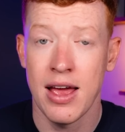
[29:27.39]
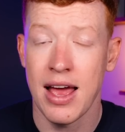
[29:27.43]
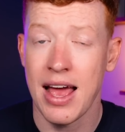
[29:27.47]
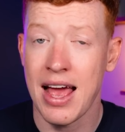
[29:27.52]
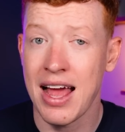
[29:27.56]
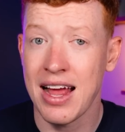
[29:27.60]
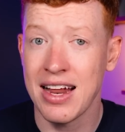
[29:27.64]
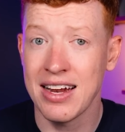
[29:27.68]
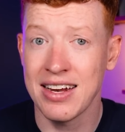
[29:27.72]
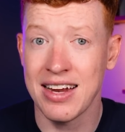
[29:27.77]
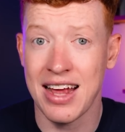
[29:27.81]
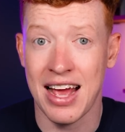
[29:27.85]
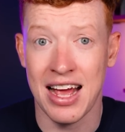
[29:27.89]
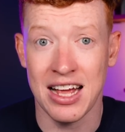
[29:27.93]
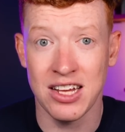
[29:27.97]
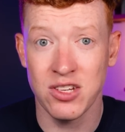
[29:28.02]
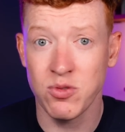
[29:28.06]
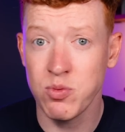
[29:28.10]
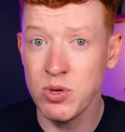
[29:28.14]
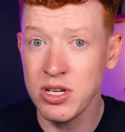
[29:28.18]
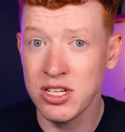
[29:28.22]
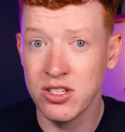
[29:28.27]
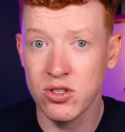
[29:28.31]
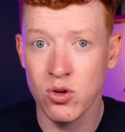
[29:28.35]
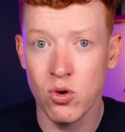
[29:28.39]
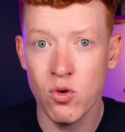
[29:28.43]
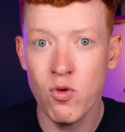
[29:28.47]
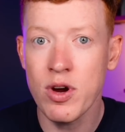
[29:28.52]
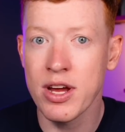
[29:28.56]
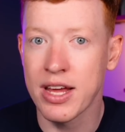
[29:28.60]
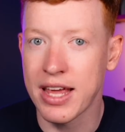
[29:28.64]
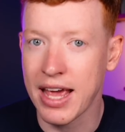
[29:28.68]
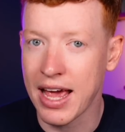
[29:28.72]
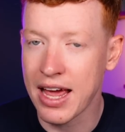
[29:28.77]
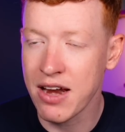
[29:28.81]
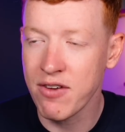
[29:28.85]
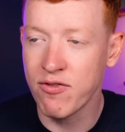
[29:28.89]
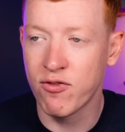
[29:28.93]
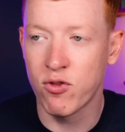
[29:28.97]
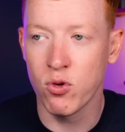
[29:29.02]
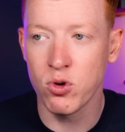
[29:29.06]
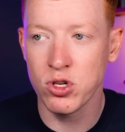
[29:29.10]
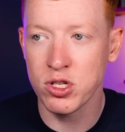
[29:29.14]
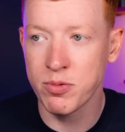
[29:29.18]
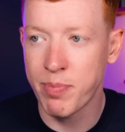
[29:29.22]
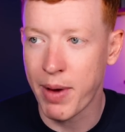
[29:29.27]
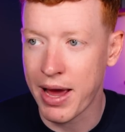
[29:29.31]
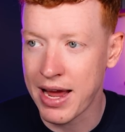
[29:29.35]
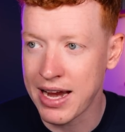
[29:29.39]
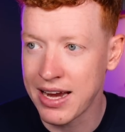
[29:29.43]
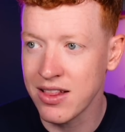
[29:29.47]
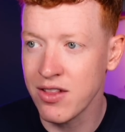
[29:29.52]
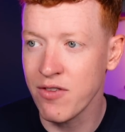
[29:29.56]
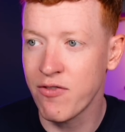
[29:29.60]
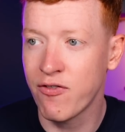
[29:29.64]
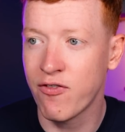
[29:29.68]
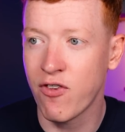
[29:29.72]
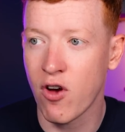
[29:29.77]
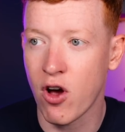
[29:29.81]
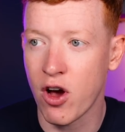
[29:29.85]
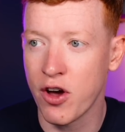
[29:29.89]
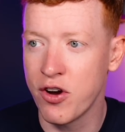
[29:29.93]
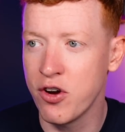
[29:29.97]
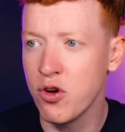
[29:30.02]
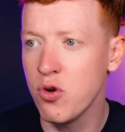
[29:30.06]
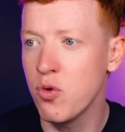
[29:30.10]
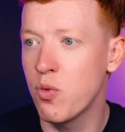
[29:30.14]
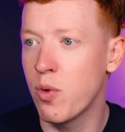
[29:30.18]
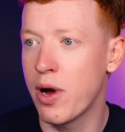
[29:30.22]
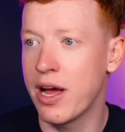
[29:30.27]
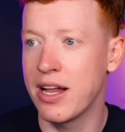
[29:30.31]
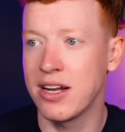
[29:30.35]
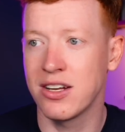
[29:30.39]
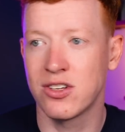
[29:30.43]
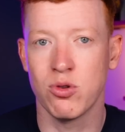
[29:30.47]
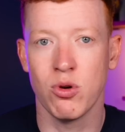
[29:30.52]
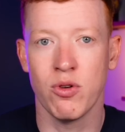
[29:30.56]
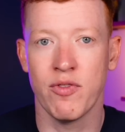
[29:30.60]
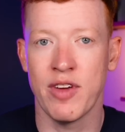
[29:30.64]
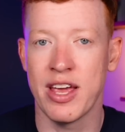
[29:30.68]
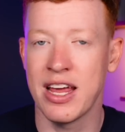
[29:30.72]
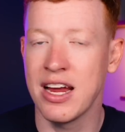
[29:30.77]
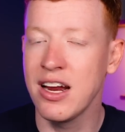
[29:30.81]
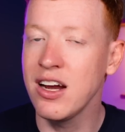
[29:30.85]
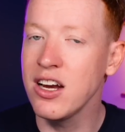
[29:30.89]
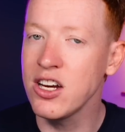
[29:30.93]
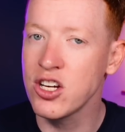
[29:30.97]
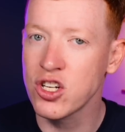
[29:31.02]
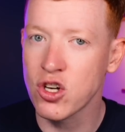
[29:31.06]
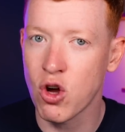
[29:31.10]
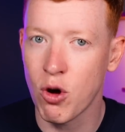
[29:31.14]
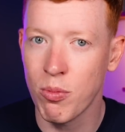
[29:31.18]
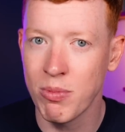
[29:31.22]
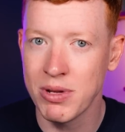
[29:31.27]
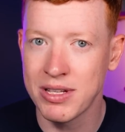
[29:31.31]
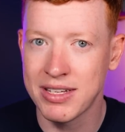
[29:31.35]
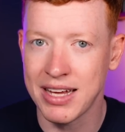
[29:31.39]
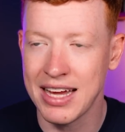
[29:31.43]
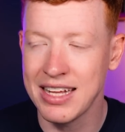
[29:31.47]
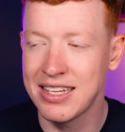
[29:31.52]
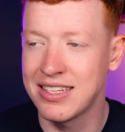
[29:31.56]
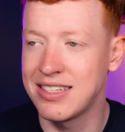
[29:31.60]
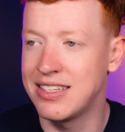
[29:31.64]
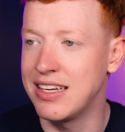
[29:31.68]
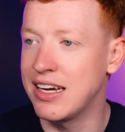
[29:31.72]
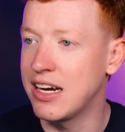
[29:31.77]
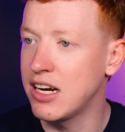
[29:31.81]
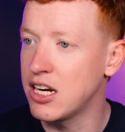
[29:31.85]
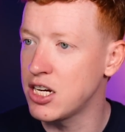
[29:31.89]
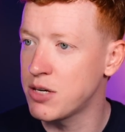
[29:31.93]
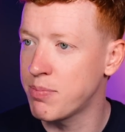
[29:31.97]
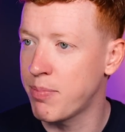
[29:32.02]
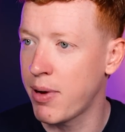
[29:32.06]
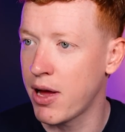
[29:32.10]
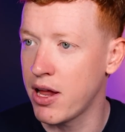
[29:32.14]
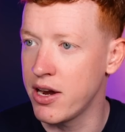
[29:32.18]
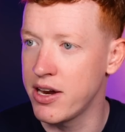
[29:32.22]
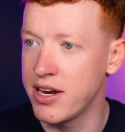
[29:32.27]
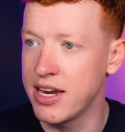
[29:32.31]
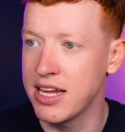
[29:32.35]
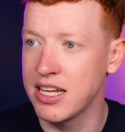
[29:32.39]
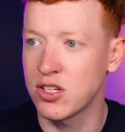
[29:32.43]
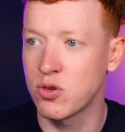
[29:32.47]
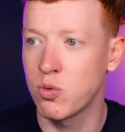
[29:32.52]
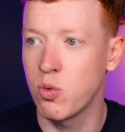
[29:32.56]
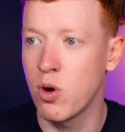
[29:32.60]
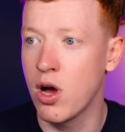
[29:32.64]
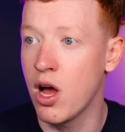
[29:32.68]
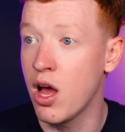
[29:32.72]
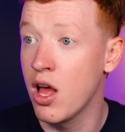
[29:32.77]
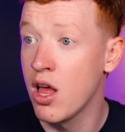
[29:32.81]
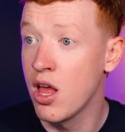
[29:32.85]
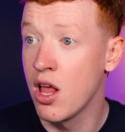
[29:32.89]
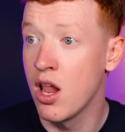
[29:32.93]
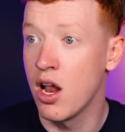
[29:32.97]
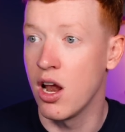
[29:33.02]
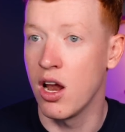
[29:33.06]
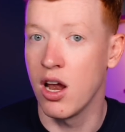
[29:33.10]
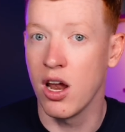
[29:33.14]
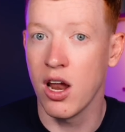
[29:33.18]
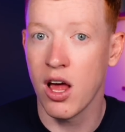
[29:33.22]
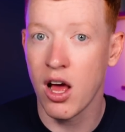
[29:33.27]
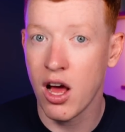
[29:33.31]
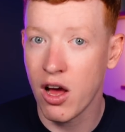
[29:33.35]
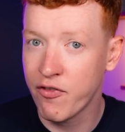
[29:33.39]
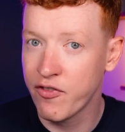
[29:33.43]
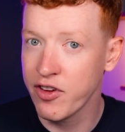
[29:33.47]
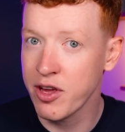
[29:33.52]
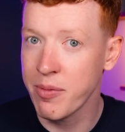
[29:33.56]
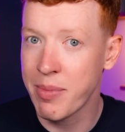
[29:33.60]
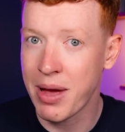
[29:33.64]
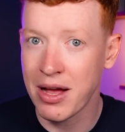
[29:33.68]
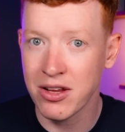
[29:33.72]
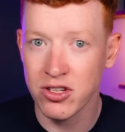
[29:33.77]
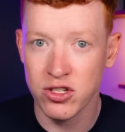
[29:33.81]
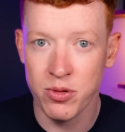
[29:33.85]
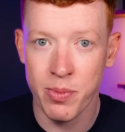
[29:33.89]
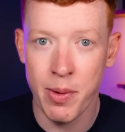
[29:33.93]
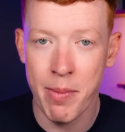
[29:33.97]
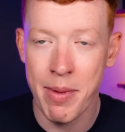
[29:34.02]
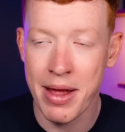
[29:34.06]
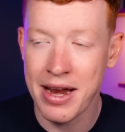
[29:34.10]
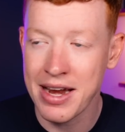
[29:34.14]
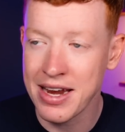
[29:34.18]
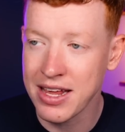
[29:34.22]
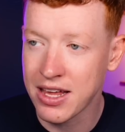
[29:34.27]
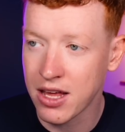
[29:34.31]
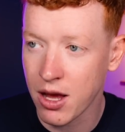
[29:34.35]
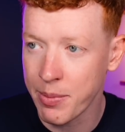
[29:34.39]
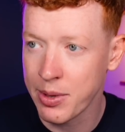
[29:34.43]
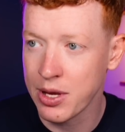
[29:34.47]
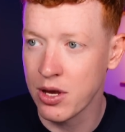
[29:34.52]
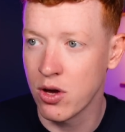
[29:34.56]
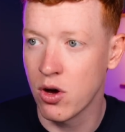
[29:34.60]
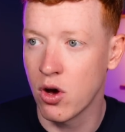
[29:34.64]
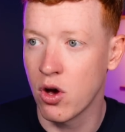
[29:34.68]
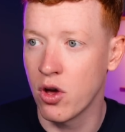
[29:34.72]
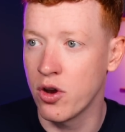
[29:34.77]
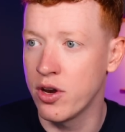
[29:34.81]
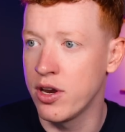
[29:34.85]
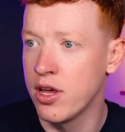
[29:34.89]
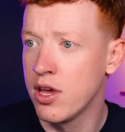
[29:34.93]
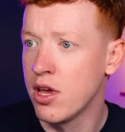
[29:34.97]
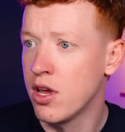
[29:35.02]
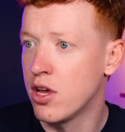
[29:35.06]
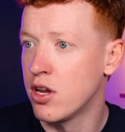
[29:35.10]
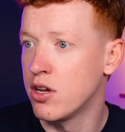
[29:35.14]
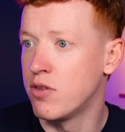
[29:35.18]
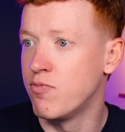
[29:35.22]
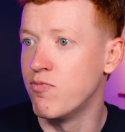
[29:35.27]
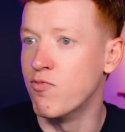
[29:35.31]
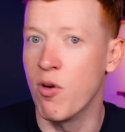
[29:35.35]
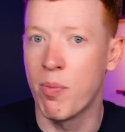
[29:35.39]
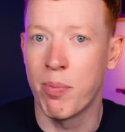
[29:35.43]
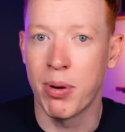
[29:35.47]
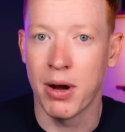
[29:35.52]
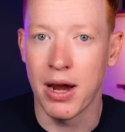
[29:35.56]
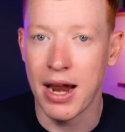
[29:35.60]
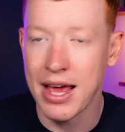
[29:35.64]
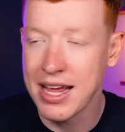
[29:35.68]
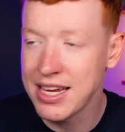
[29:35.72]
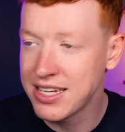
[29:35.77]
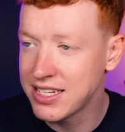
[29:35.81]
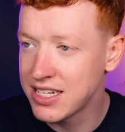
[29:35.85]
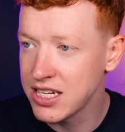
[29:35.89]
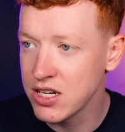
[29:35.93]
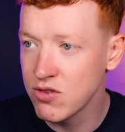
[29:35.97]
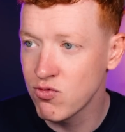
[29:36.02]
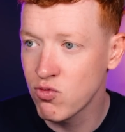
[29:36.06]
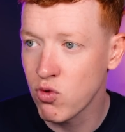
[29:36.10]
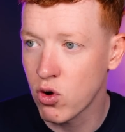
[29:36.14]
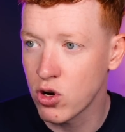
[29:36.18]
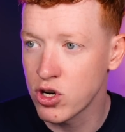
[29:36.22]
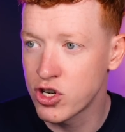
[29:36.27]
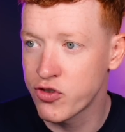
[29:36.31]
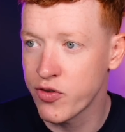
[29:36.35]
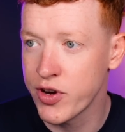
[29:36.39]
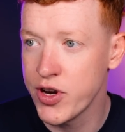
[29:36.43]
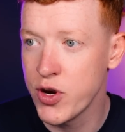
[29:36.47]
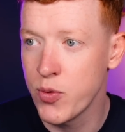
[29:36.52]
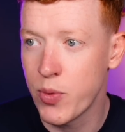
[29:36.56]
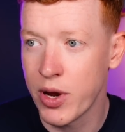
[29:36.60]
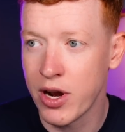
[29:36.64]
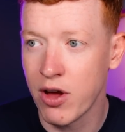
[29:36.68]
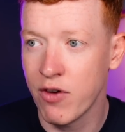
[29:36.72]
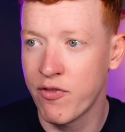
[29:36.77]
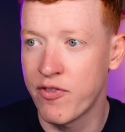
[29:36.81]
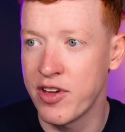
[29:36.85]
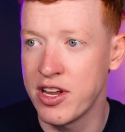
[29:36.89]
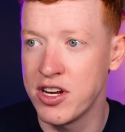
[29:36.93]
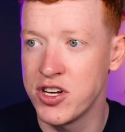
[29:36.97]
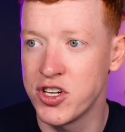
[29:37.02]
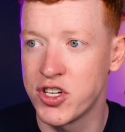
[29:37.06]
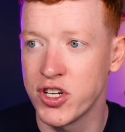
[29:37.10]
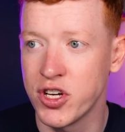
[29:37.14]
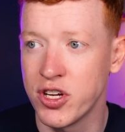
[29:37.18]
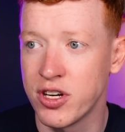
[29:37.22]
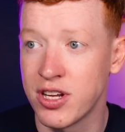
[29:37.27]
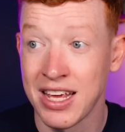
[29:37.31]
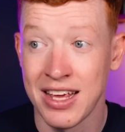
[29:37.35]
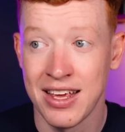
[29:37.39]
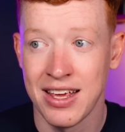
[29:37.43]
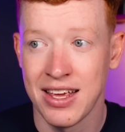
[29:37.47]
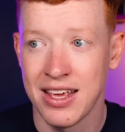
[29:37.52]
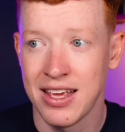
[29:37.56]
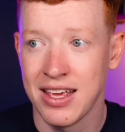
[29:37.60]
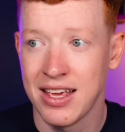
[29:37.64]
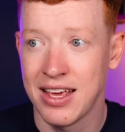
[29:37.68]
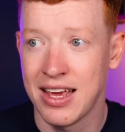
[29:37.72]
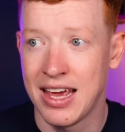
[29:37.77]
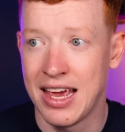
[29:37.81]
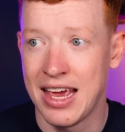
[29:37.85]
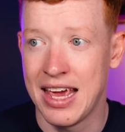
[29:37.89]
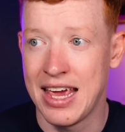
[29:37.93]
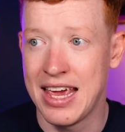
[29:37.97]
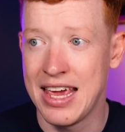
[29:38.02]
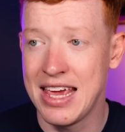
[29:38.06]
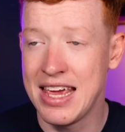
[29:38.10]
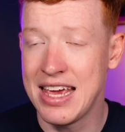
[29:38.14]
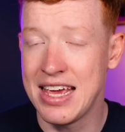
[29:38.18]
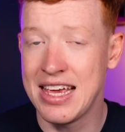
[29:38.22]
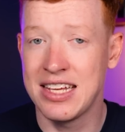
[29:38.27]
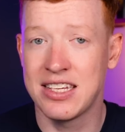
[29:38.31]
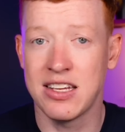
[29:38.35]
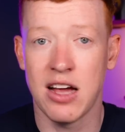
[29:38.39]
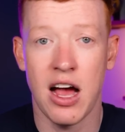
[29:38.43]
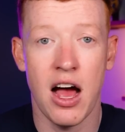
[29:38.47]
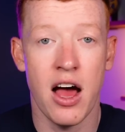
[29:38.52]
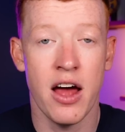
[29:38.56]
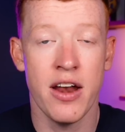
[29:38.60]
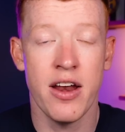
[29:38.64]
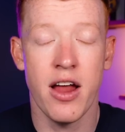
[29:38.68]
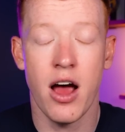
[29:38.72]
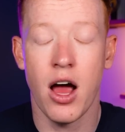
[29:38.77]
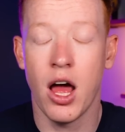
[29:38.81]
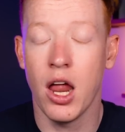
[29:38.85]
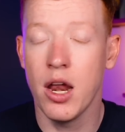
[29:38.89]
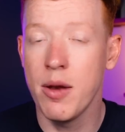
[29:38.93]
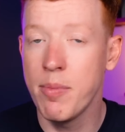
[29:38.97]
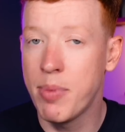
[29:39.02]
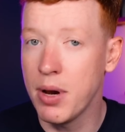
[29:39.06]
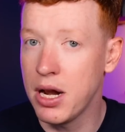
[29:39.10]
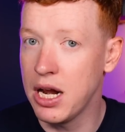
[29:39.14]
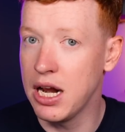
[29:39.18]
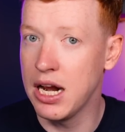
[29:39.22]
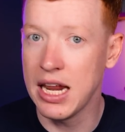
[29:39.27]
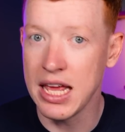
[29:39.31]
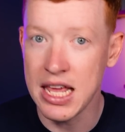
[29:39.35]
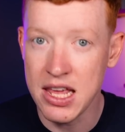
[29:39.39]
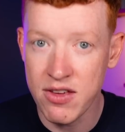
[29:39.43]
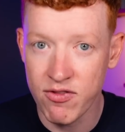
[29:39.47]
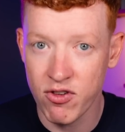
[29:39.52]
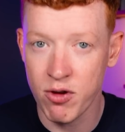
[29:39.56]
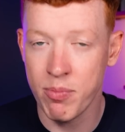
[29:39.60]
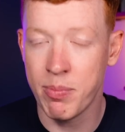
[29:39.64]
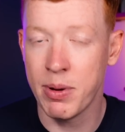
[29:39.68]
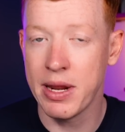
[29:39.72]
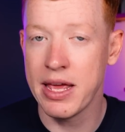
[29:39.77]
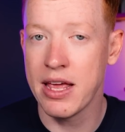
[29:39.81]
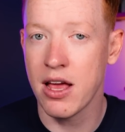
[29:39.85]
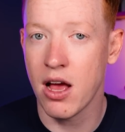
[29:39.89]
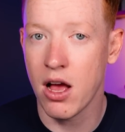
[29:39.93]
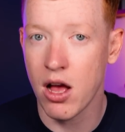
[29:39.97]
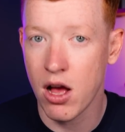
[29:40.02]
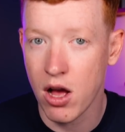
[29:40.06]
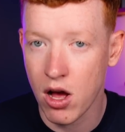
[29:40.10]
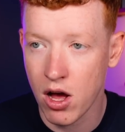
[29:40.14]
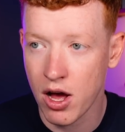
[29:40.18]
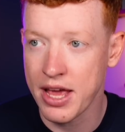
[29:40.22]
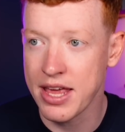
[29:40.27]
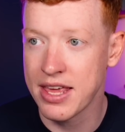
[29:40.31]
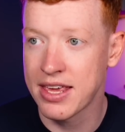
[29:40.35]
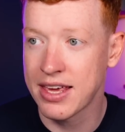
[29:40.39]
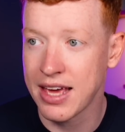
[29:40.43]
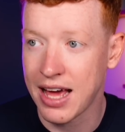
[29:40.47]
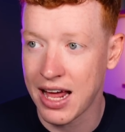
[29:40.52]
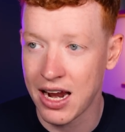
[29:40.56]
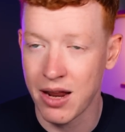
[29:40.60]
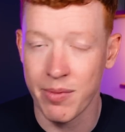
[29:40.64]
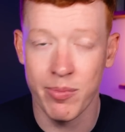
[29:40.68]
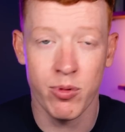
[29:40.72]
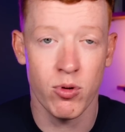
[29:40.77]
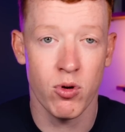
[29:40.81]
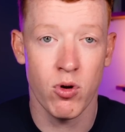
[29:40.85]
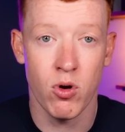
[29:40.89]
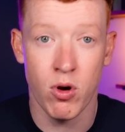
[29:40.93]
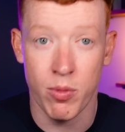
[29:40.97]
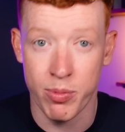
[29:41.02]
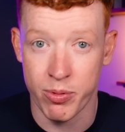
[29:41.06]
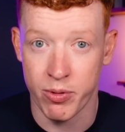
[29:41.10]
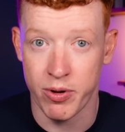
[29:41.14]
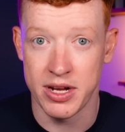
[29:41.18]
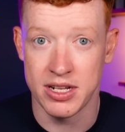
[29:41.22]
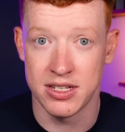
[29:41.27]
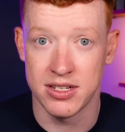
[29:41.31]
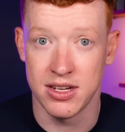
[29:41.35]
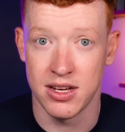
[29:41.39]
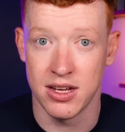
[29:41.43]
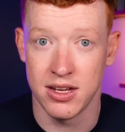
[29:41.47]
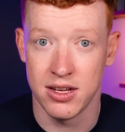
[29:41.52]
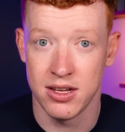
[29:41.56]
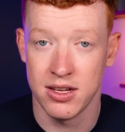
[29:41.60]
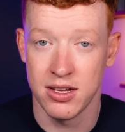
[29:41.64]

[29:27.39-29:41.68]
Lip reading: And as we saw again for Spain in the final, when sort of English commentators and English pundits were laughing about Zubimendi coming on, replacing Rodri who went off injured, he is an unbelievably high caliber operator.